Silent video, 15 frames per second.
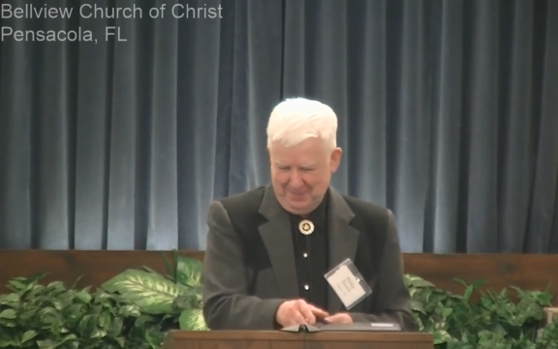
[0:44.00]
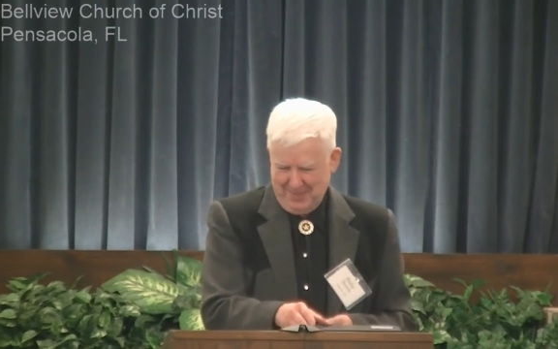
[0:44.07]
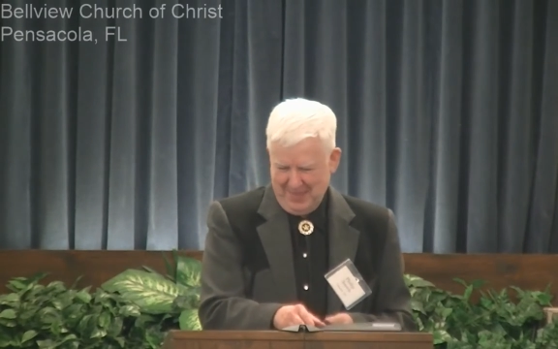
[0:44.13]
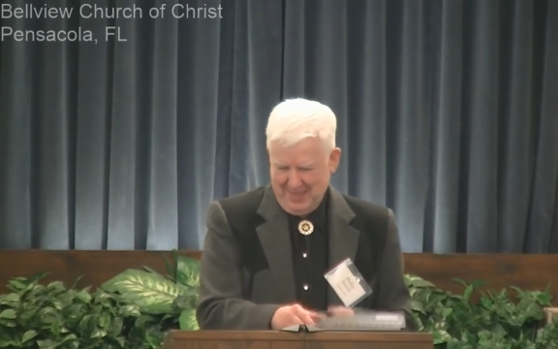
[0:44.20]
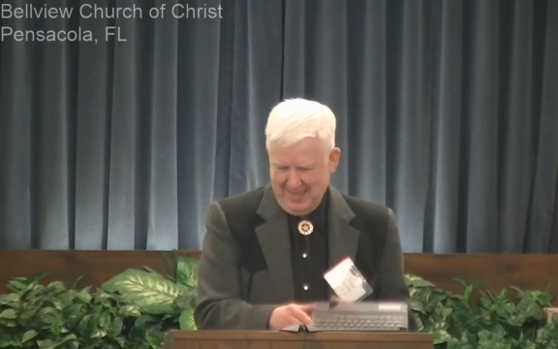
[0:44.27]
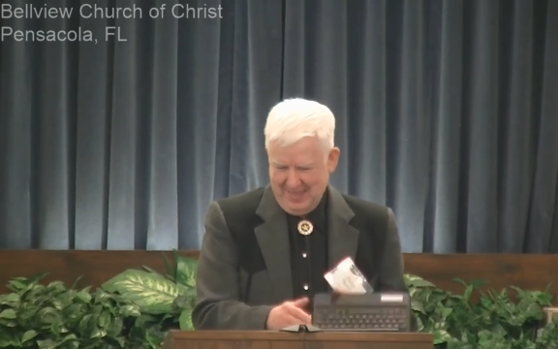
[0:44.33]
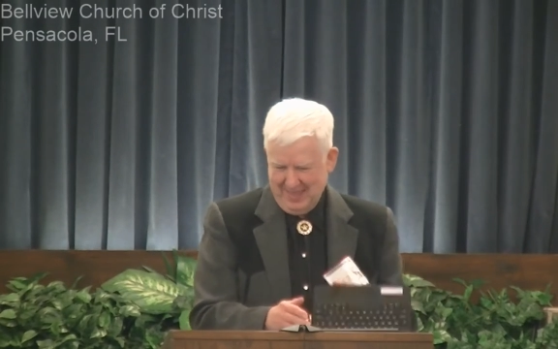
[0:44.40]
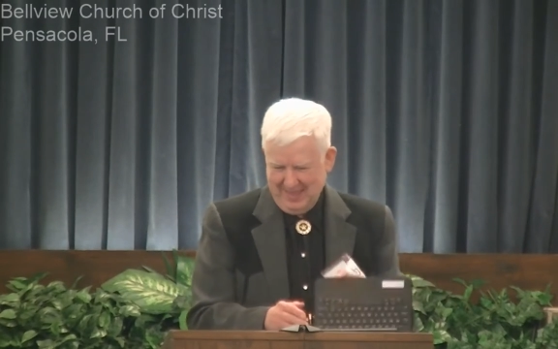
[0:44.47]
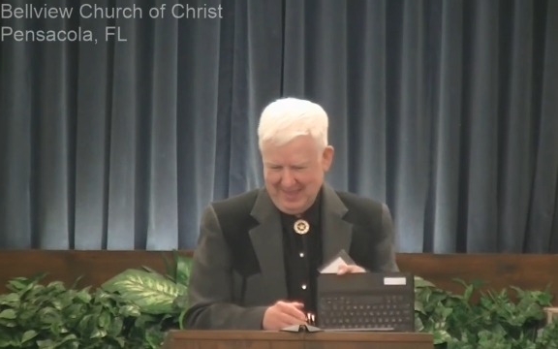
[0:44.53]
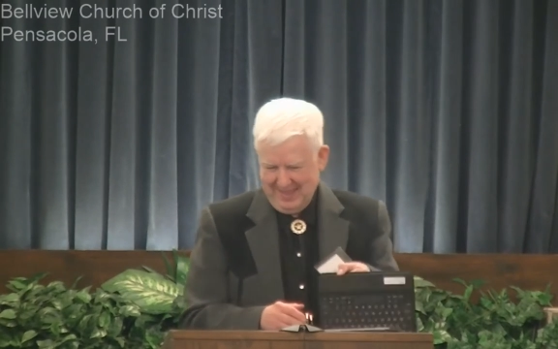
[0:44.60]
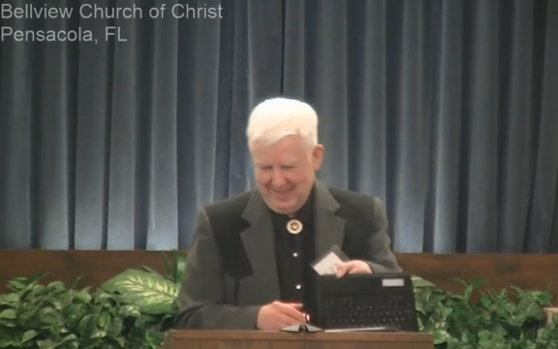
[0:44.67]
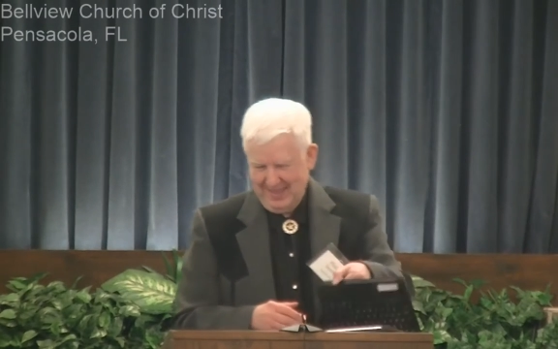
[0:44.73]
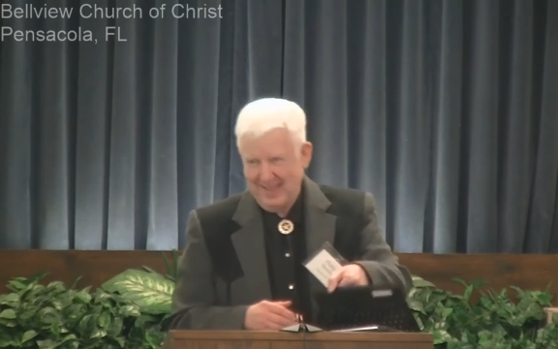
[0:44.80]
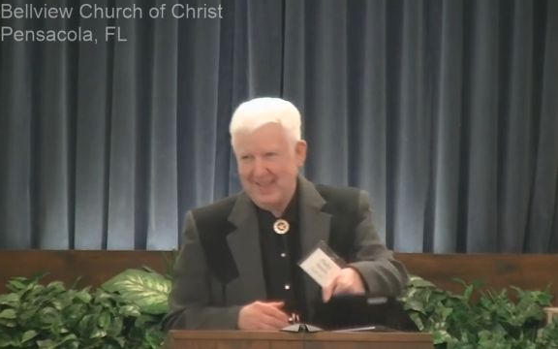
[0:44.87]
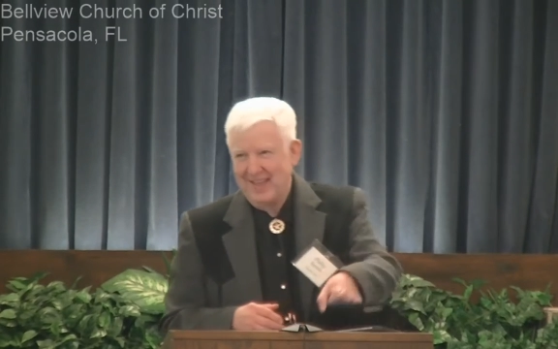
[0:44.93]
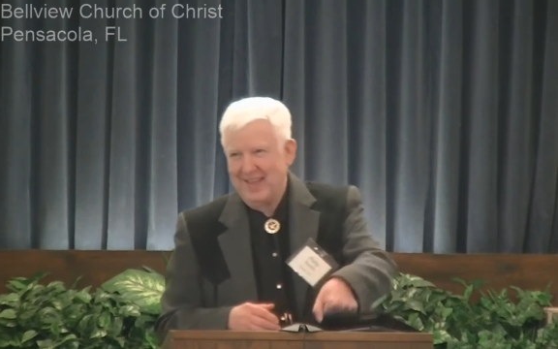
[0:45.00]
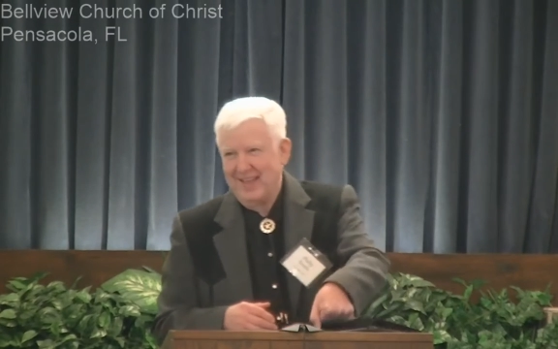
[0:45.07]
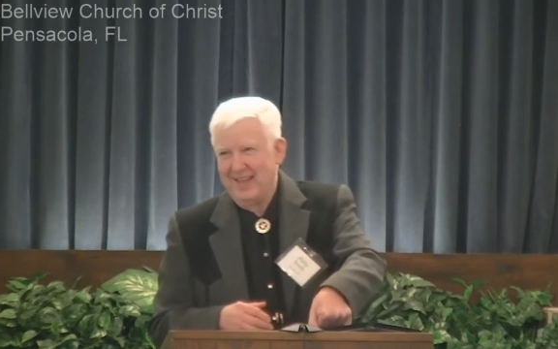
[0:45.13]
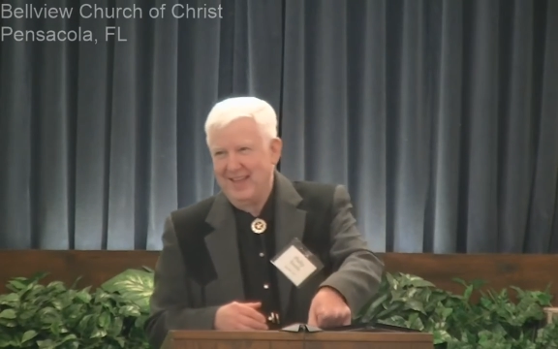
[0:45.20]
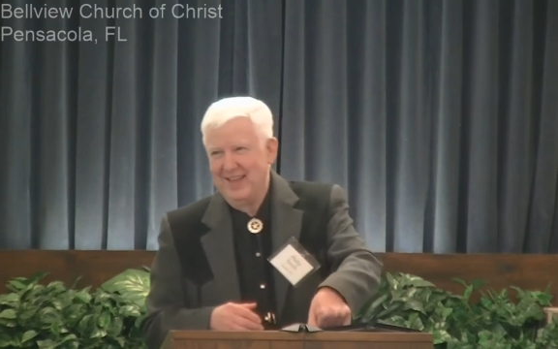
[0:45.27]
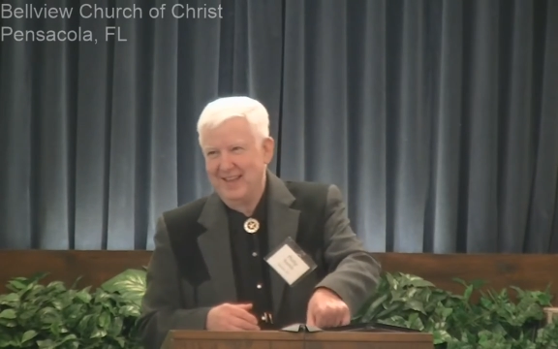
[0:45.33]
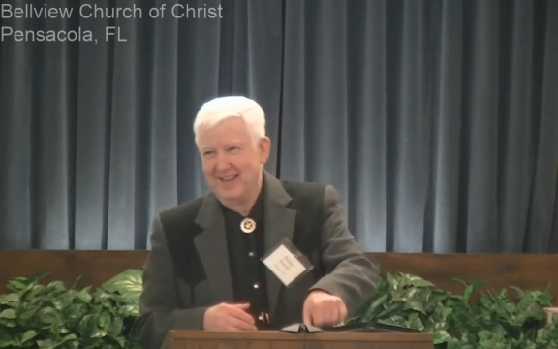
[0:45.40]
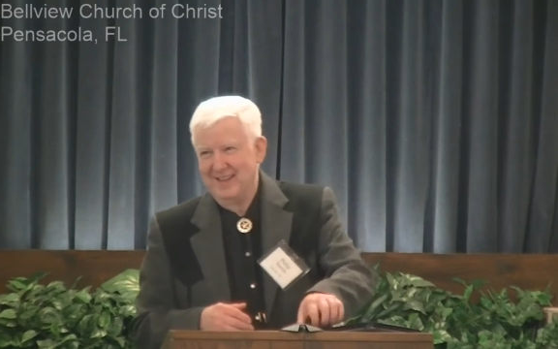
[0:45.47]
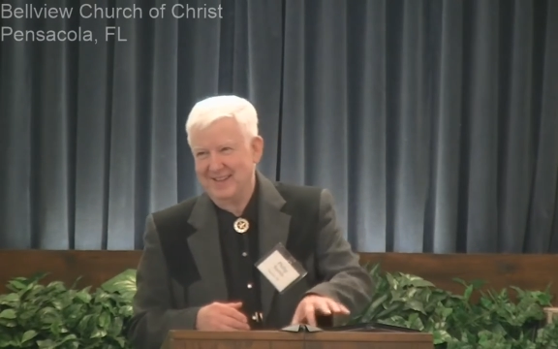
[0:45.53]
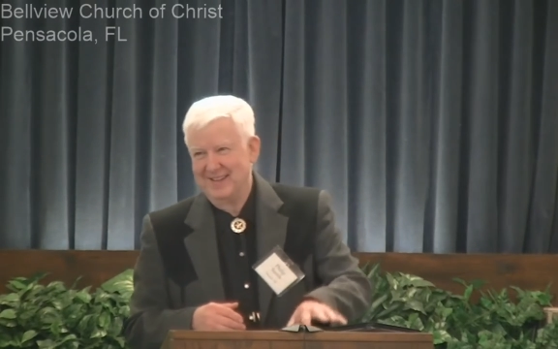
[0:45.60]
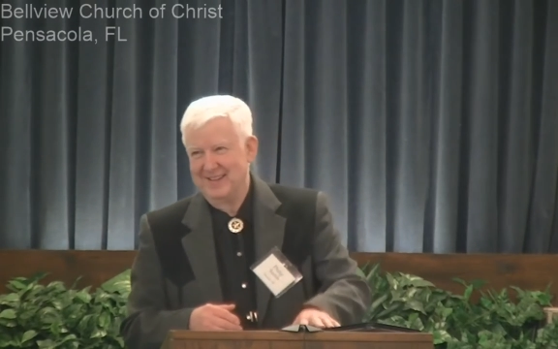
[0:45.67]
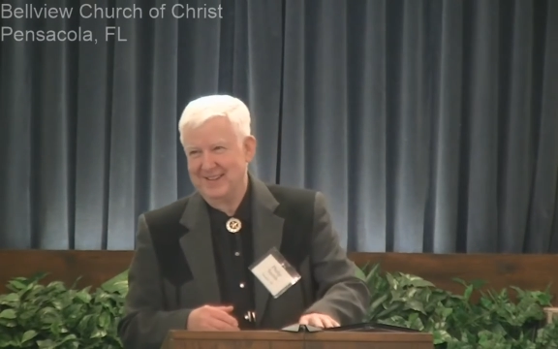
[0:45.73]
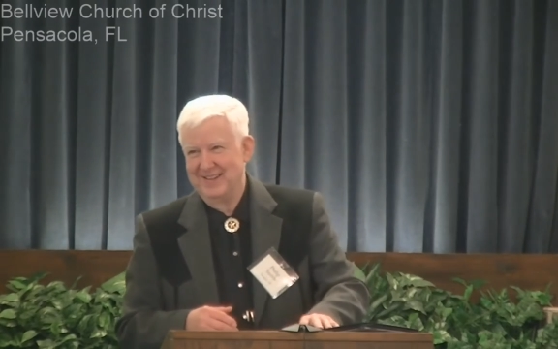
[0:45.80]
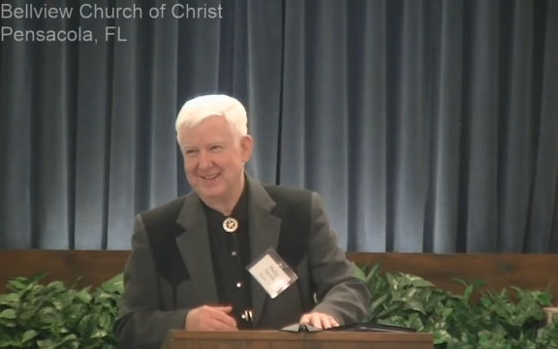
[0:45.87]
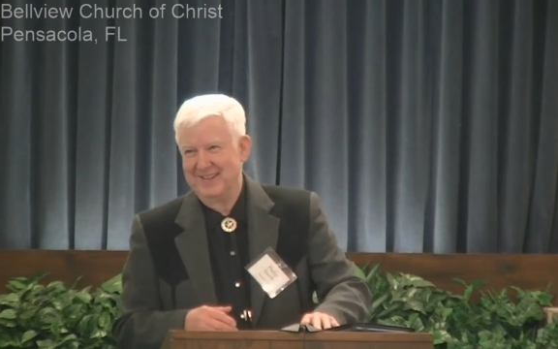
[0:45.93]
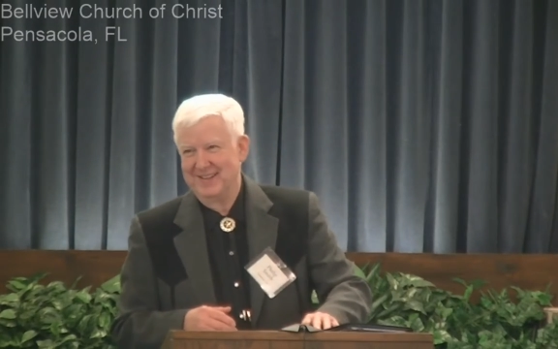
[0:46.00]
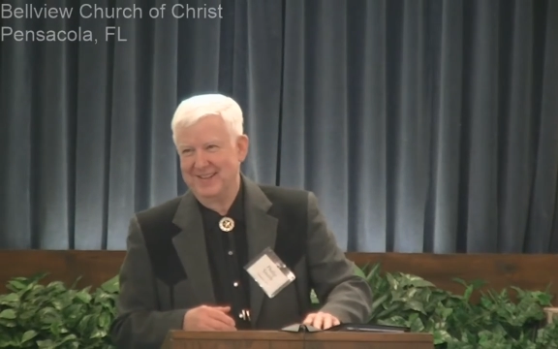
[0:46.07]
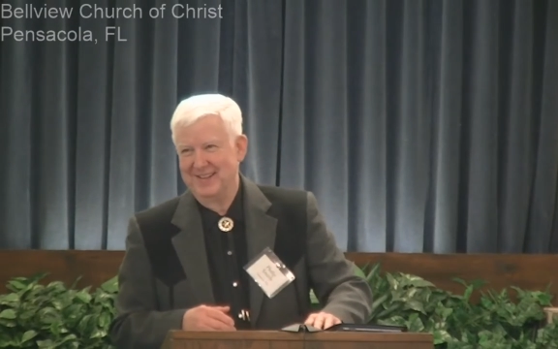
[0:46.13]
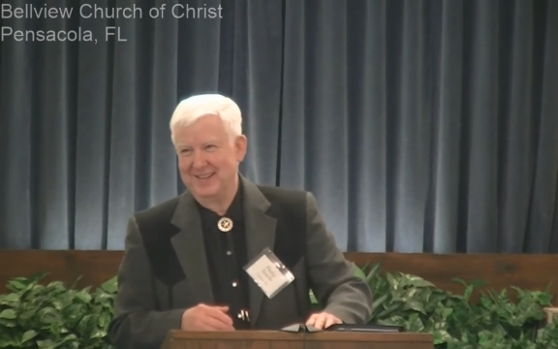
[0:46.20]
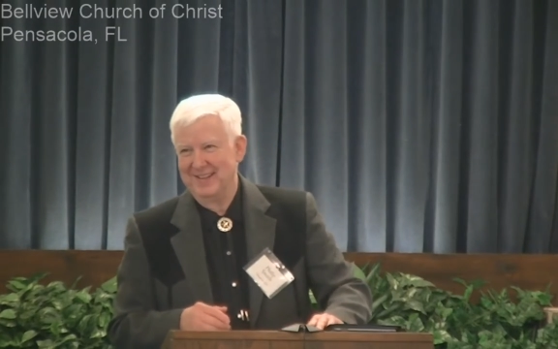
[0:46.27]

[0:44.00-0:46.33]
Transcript: Nobody speaks.